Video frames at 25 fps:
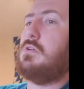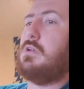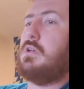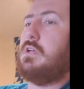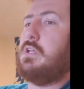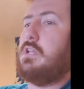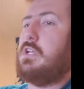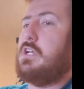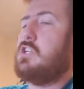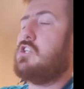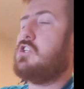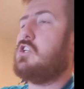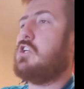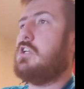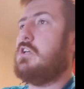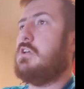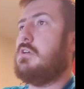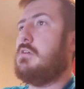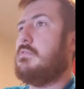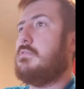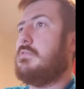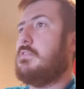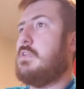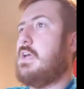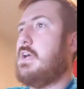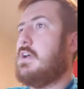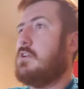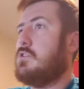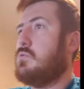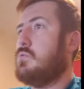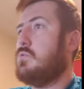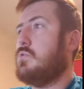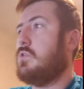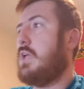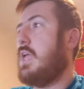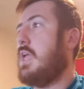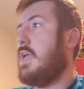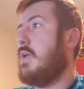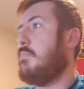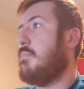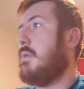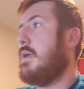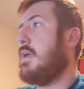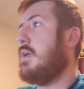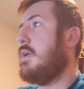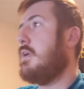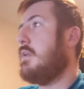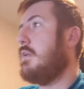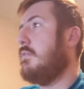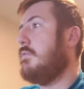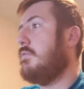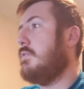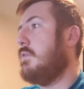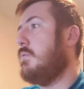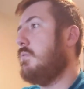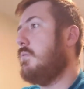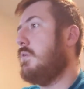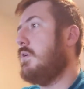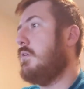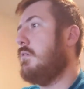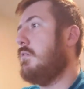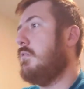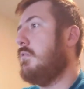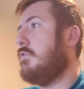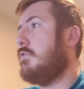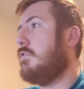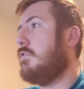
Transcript: initiative, the actual campaign, if you will, is